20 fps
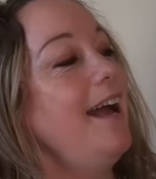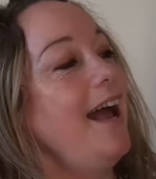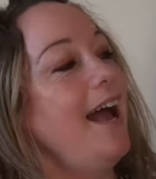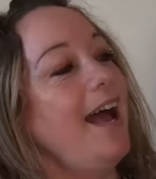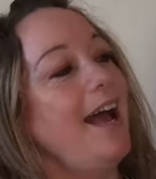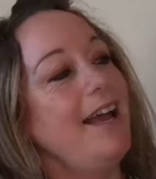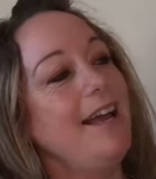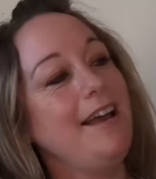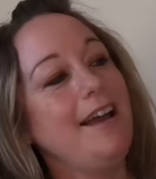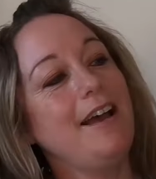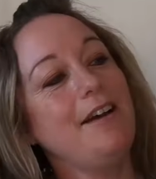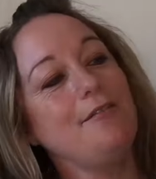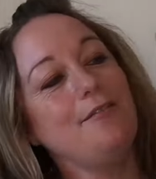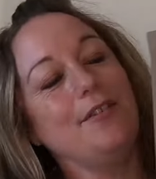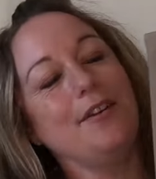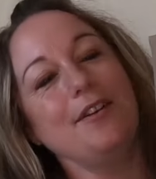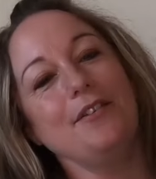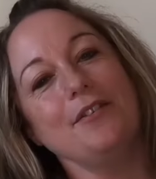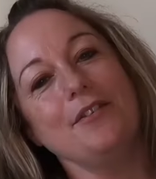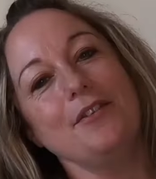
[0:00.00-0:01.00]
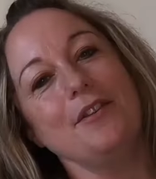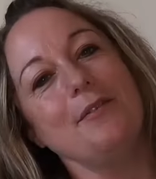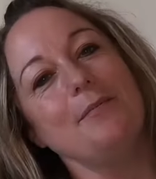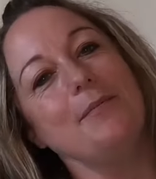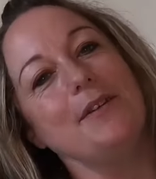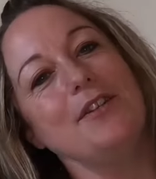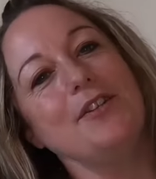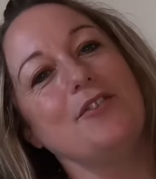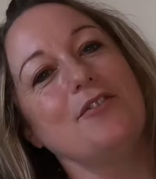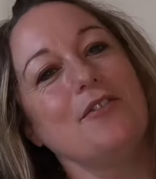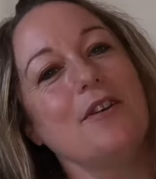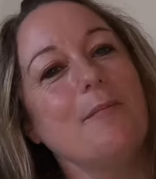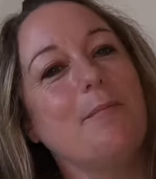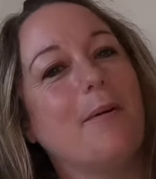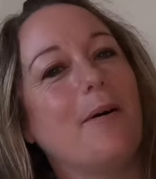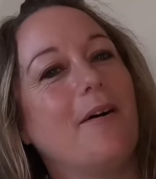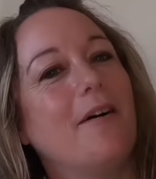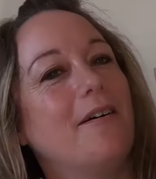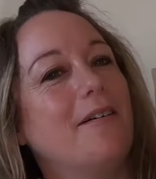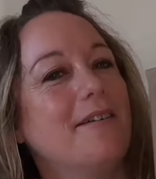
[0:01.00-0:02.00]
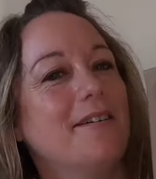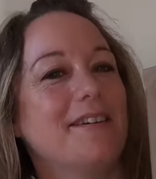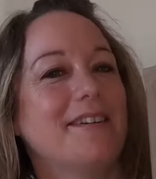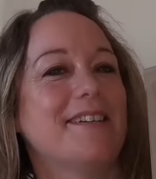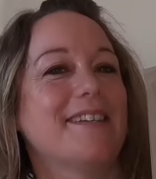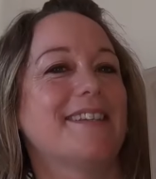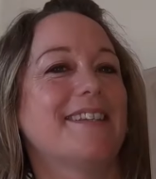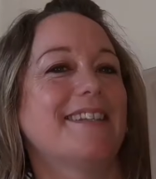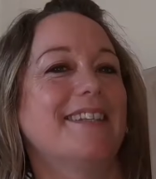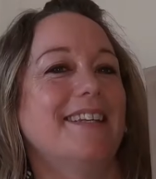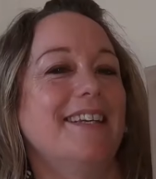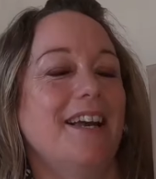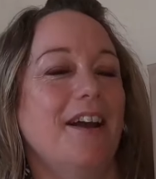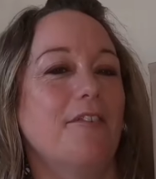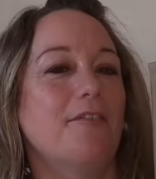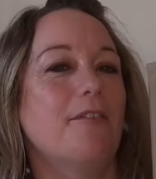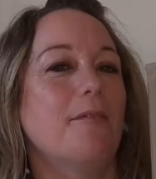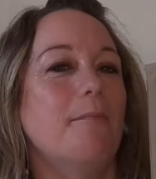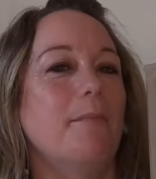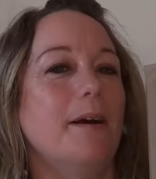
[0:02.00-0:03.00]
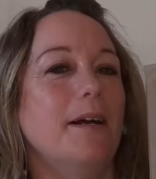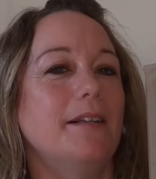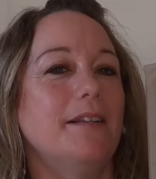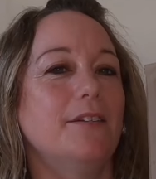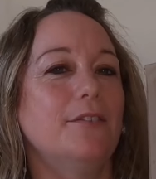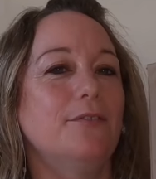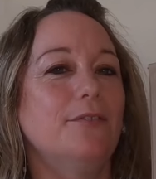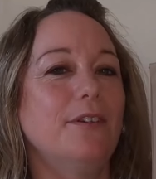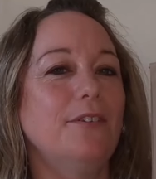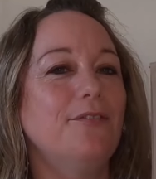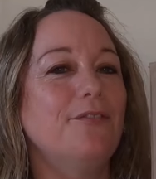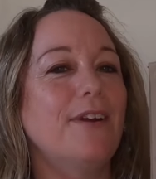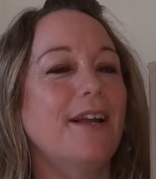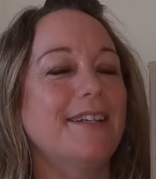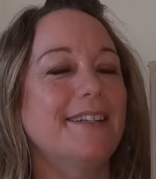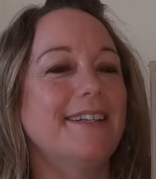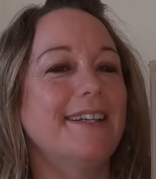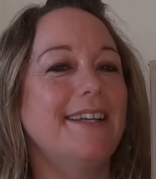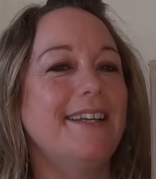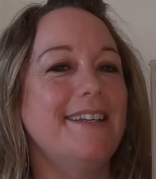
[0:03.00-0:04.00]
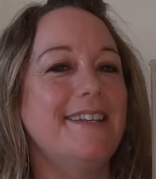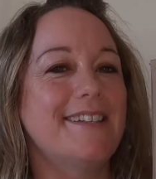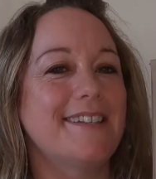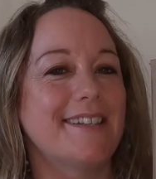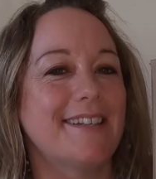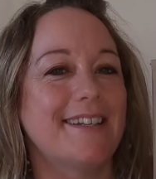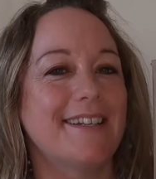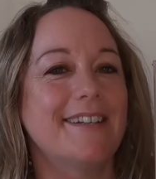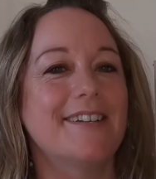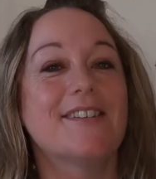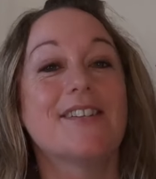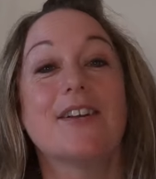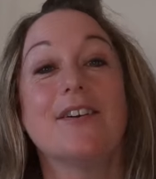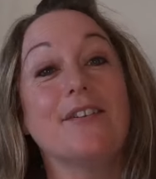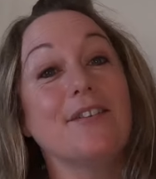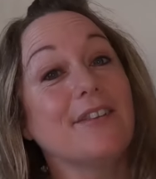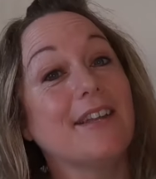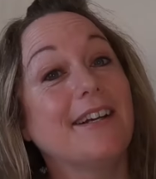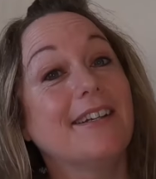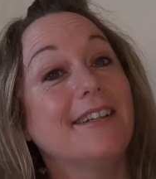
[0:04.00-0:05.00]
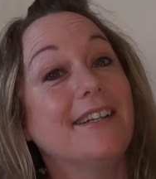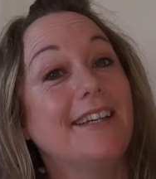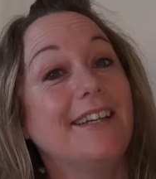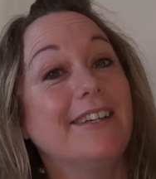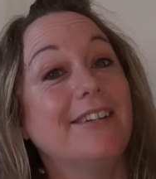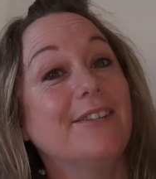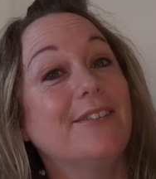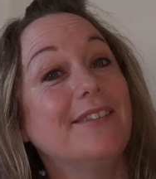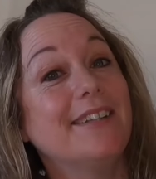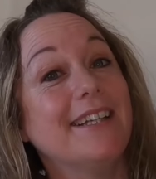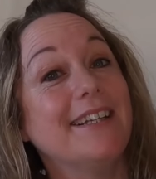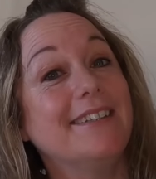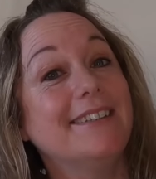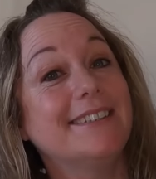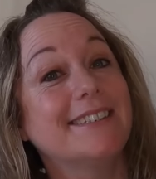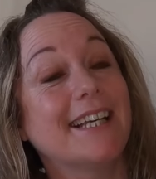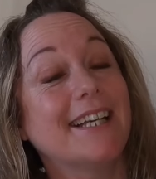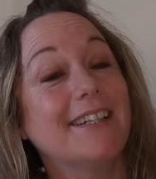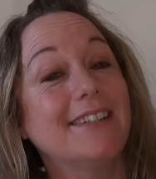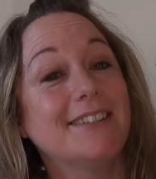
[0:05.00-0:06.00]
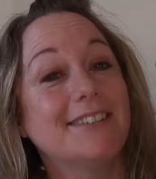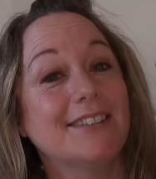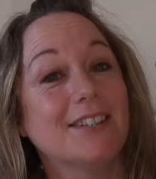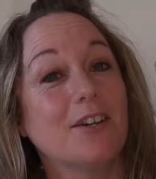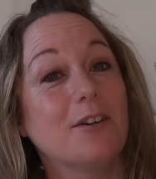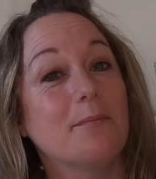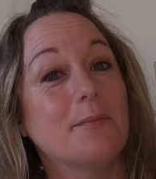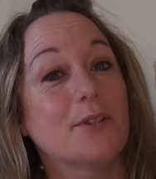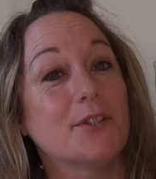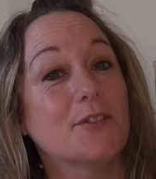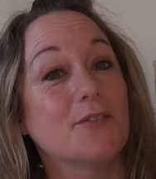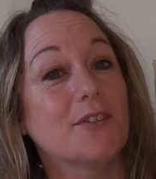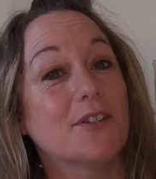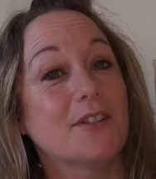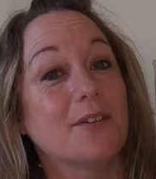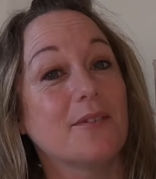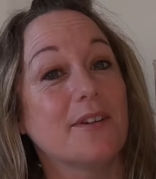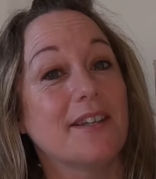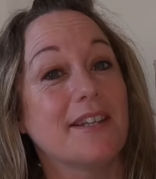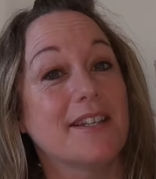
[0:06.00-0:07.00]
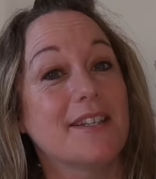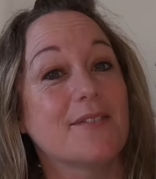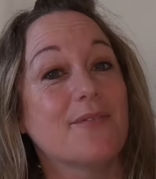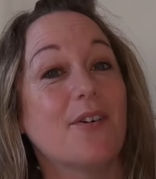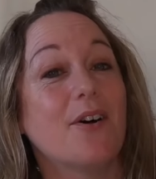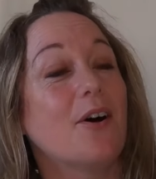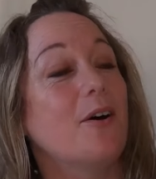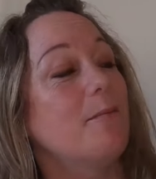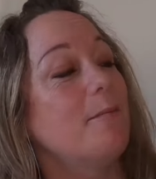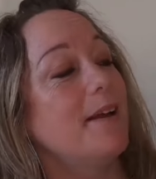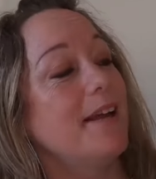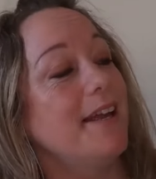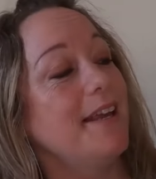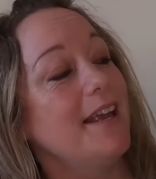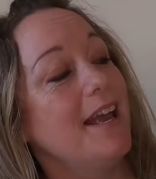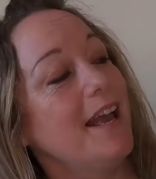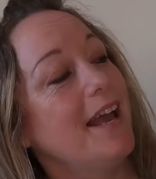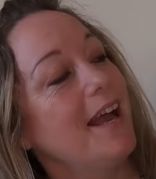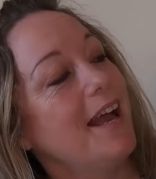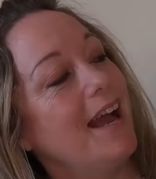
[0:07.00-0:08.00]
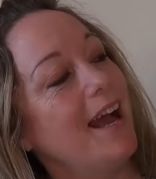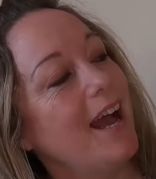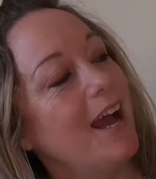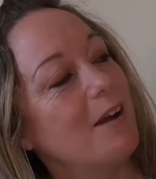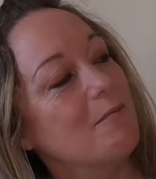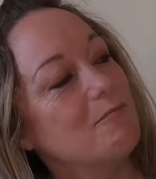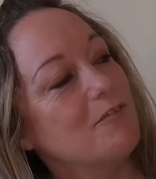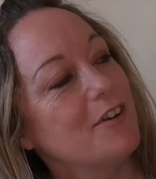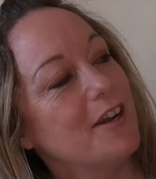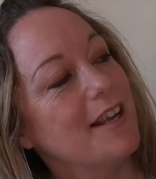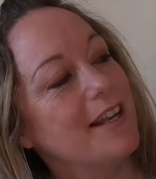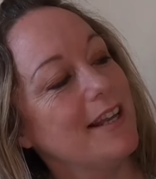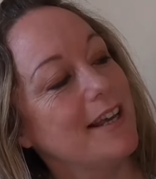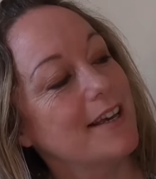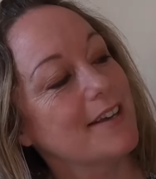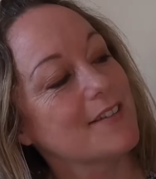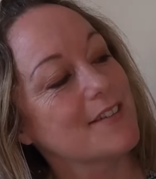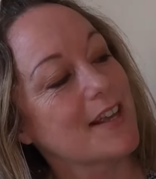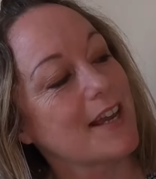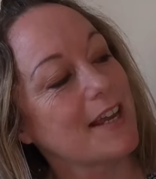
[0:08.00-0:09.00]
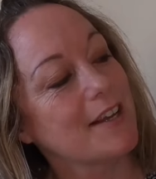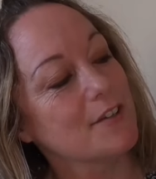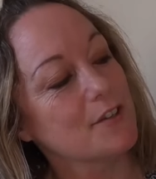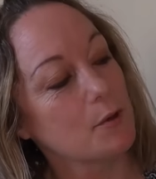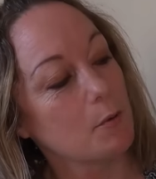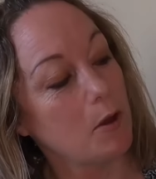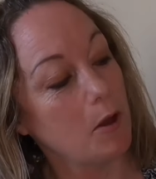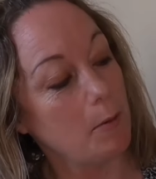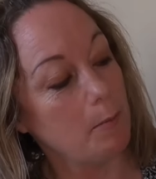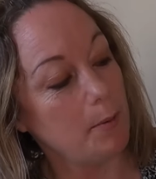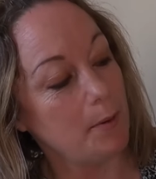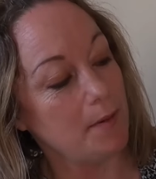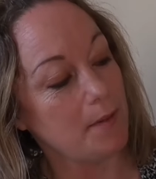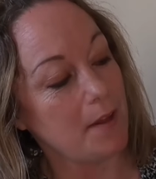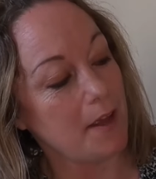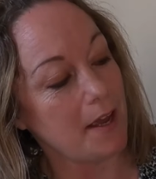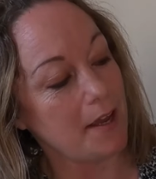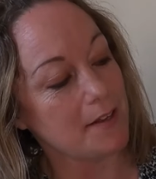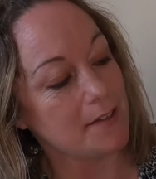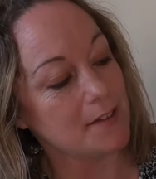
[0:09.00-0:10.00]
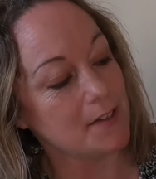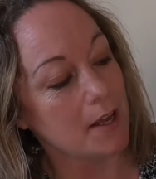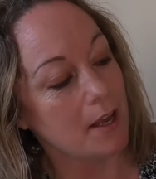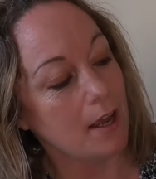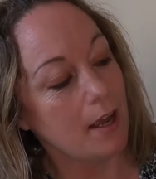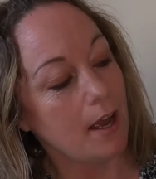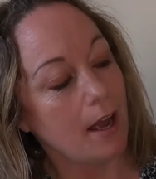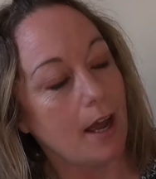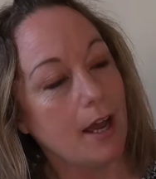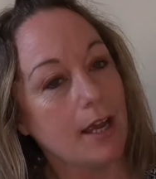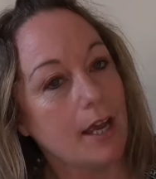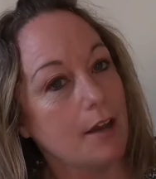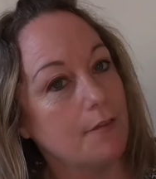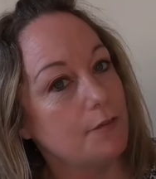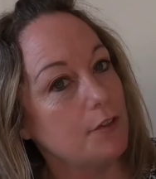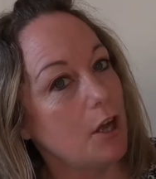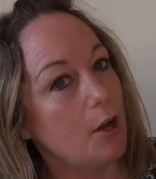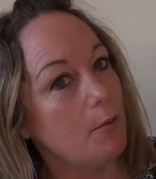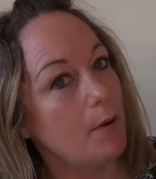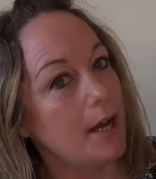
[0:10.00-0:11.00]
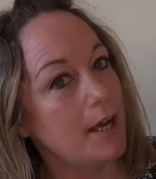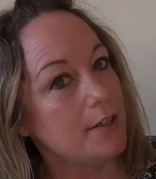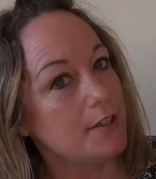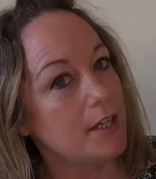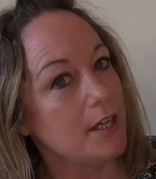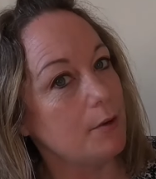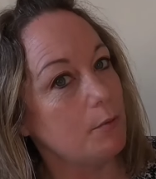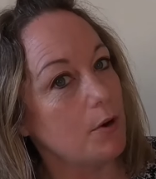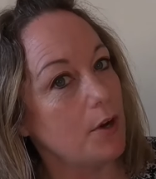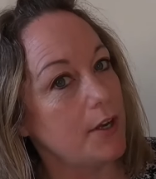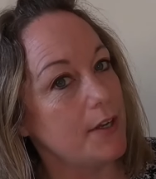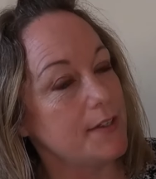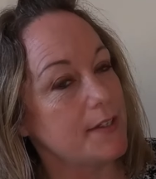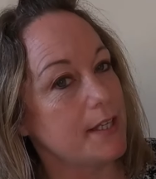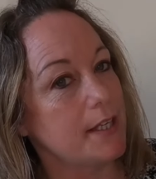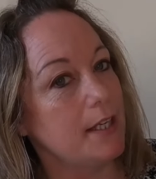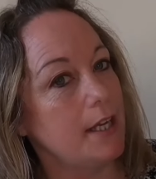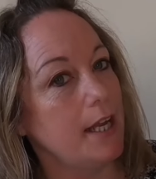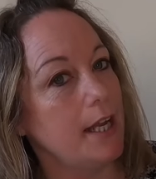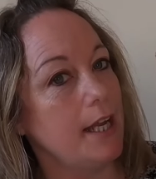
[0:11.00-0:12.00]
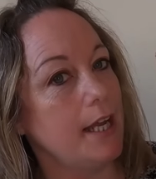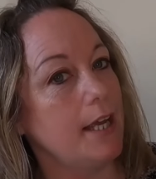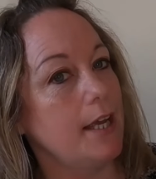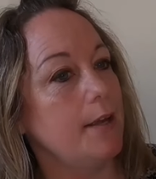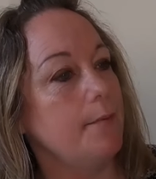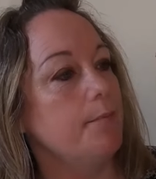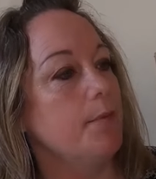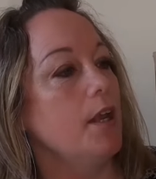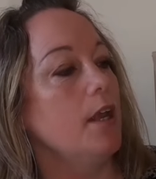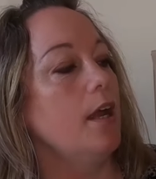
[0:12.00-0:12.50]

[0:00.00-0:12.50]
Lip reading: I have another mystery box from my lovely friend, Lisa. So thank you, Lisa, so much for doing this for me. I'm really excited to open this. I have no idea what is in here.